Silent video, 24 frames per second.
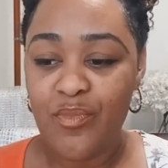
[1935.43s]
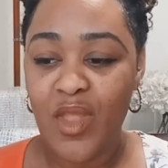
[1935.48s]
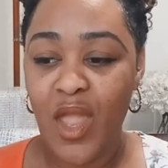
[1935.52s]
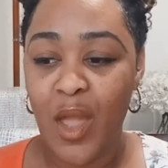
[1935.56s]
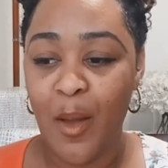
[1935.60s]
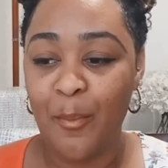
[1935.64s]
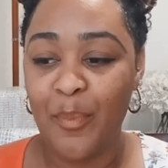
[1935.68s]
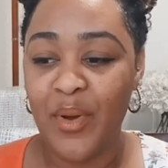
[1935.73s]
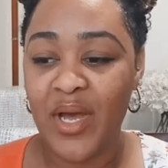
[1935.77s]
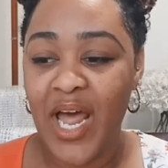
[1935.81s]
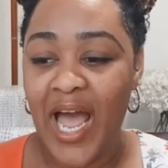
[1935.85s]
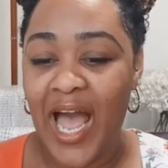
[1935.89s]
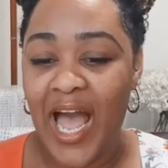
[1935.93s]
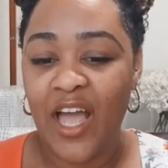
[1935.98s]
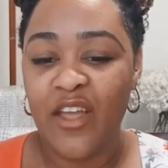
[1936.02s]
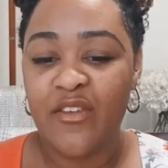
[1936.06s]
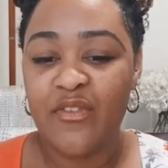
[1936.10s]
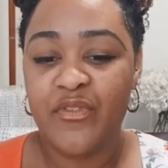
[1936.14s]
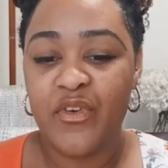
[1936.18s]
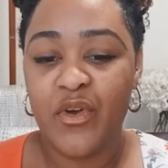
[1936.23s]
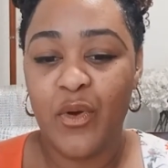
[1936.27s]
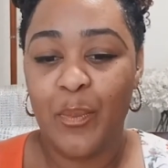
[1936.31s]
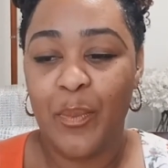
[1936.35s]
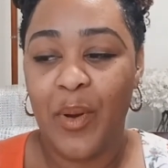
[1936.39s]
But I
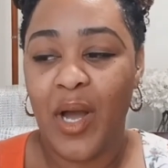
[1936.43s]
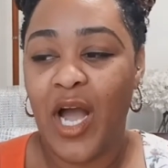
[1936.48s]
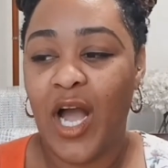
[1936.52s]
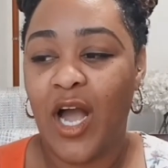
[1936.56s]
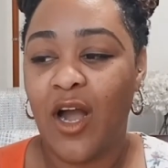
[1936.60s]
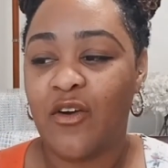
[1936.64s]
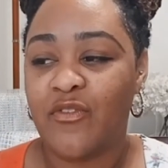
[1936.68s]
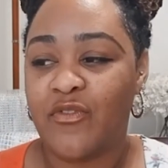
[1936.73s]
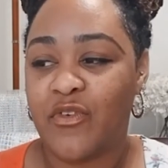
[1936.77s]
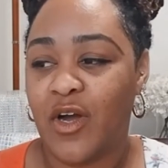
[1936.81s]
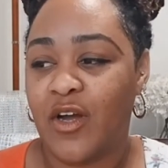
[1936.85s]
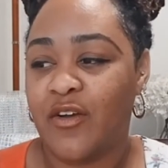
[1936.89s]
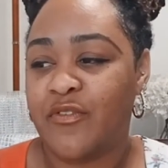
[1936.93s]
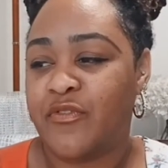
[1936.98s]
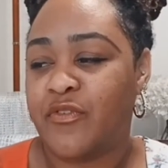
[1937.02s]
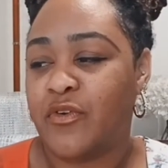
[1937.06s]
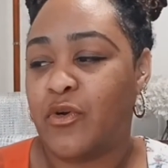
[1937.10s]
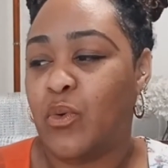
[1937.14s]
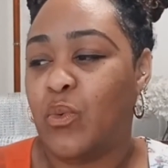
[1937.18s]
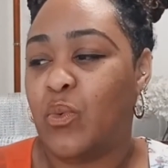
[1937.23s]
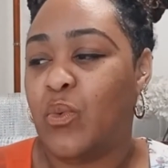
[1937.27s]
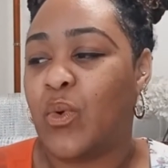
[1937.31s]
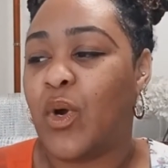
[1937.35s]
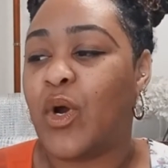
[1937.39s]
feel powerful. I
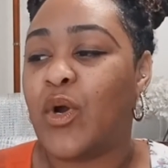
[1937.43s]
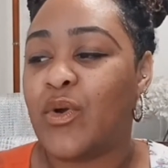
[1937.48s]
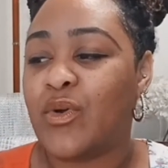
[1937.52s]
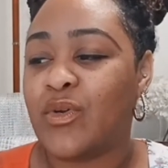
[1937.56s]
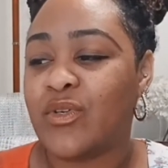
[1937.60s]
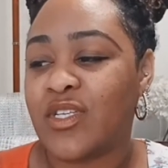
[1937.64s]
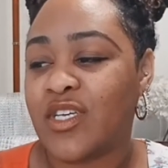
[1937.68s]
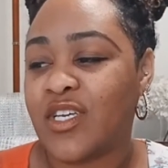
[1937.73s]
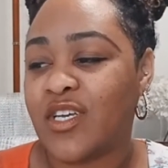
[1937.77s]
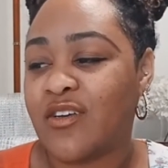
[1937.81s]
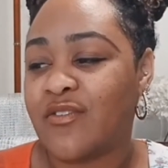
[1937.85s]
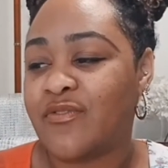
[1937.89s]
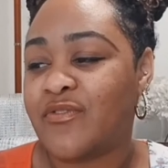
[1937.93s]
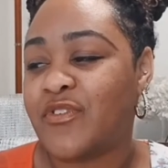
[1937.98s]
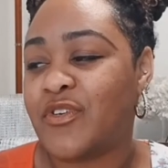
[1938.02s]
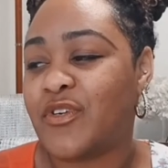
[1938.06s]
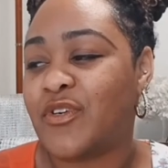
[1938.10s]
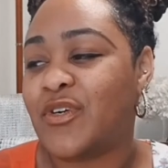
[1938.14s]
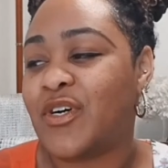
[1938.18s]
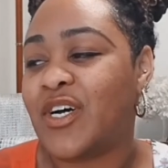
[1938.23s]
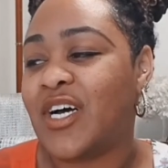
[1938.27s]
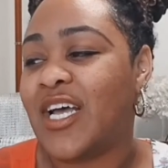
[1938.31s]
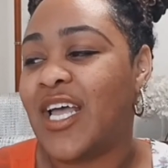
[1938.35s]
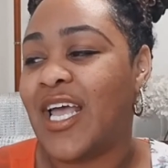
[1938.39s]
feel worthy. I
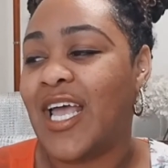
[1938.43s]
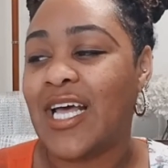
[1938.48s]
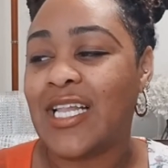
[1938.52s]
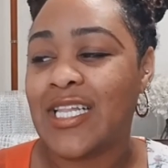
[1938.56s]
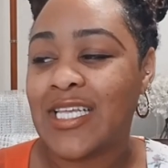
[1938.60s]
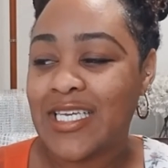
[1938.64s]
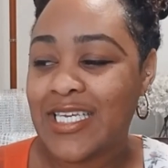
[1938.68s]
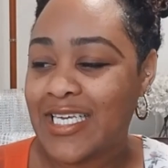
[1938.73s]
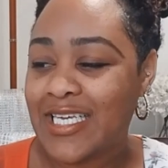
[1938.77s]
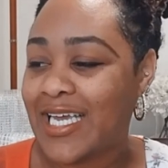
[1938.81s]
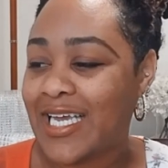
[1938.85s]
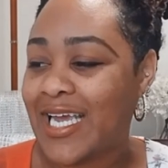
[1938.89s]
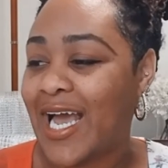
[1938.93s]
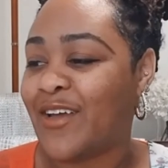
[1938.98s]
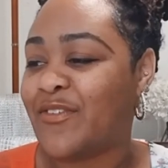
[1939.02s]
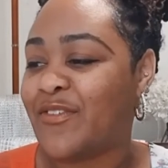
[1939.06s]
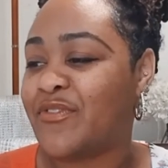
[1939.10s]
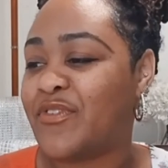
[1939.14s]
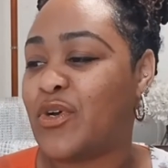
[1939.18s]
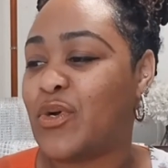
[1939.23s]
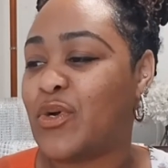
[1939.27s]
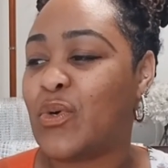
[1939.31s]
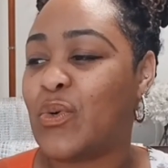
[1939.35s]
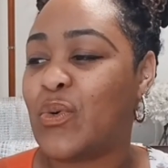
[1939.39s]
feel elegant. I
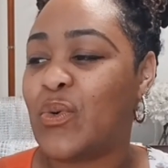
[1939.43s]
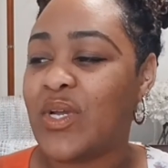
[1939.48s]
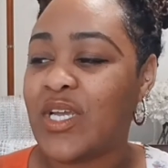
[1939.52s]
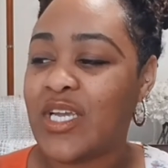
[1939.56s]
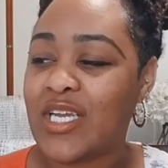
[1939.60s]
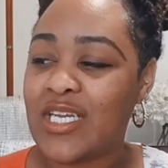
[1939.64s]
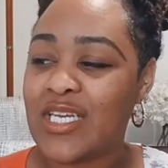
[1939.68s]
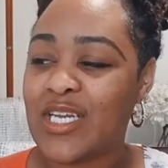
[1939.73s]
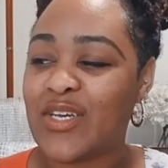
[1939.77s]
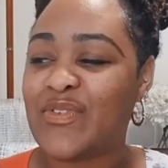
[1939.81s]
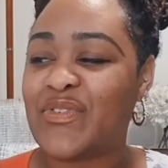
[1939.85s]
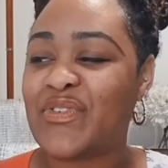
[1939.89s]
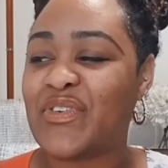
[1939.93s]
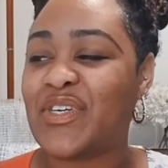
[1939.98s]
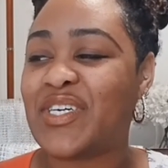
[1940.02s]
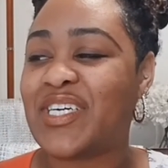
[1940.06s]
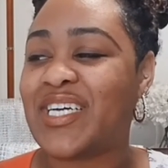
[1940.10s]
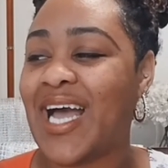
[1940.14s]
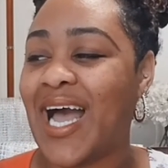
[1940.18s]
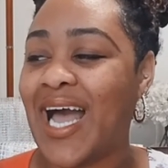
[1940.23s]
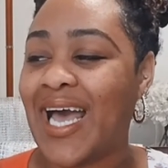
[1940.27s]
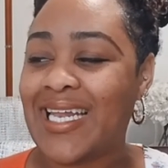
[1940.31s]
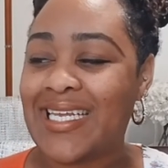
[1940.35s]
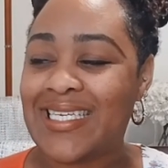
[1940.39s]
feel queen. I feel
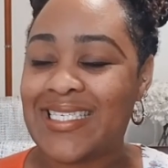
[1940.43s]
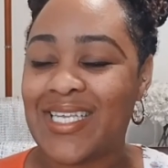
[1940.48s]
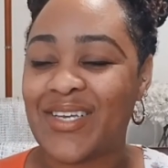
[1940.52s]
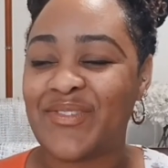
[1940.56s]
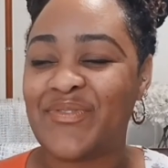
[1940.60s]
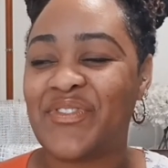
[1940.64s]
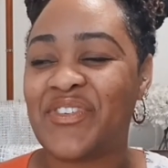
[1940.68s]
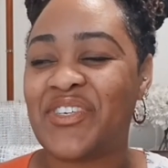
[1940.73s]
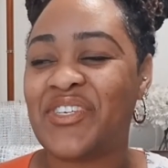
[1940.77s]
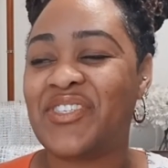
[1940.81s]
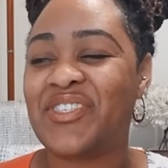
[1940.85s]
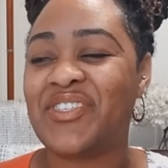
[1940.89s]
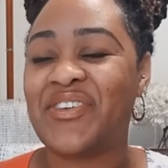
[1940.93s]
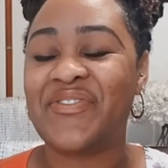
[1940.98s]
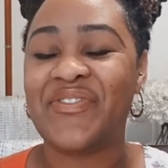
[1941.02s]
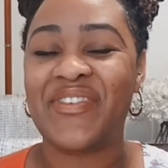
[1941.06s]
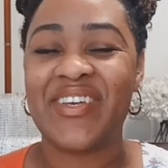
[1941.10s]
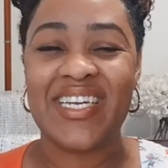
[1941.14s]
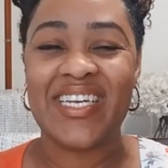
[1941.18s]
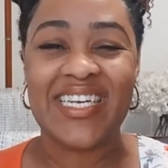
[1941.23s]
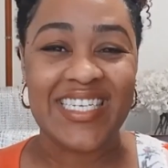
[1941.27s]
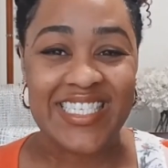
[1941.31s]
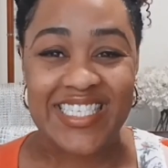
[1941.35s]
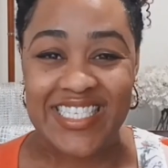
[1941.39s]
goddess. I feel
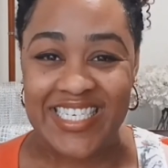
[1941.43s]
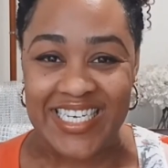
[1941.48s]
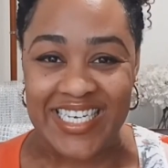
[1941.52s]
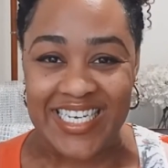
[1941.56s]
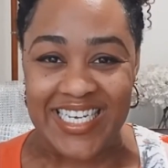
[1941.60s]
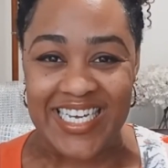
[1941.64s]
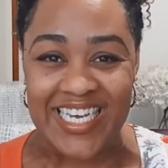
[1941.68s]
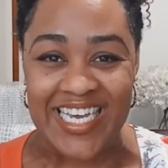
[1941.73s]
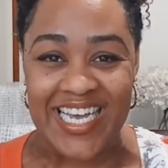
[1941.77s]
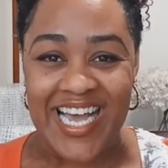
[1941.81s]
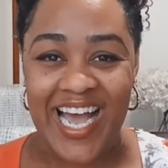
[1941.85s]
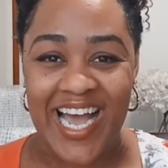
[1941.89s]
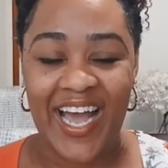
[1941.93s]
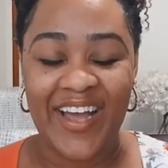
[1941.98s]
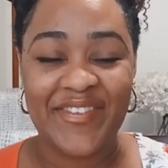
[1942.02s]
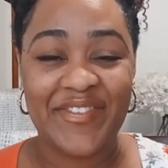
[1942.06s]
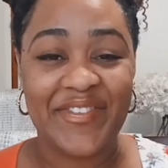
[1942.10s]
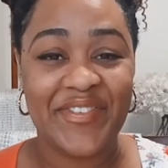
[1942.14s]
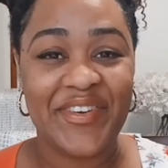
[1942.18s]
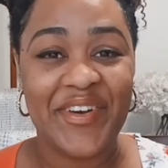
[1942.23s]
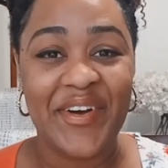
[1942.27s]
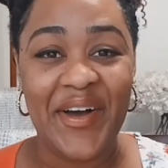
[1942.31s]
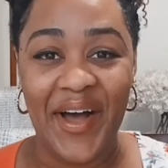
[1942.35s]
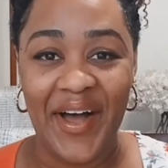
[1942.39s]
divinity. I
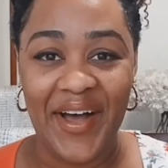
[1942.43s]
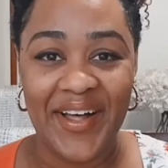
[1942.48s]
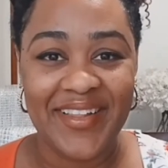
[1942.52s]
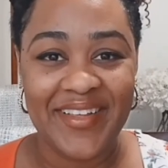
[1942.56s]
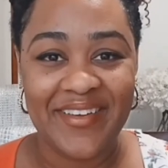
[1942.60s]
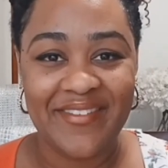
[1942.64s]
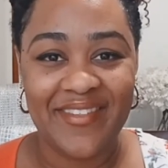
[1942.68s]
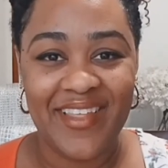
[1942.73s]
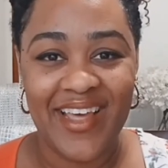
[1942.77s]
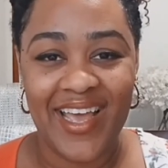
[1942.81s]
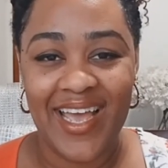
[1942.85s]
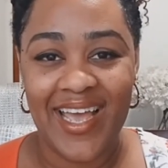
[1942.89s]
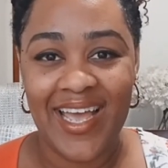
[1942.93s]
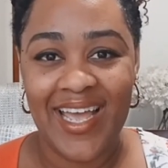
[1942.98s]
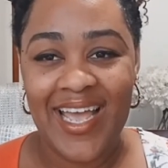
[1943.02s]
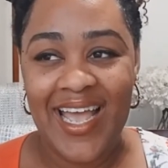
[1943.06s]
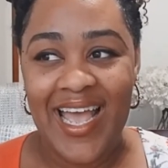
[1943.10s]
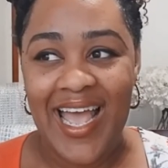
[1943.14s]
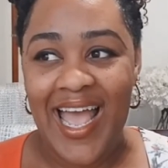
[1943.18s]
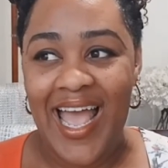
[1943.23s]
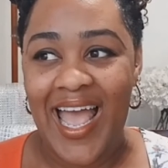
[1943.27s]
feel all of that.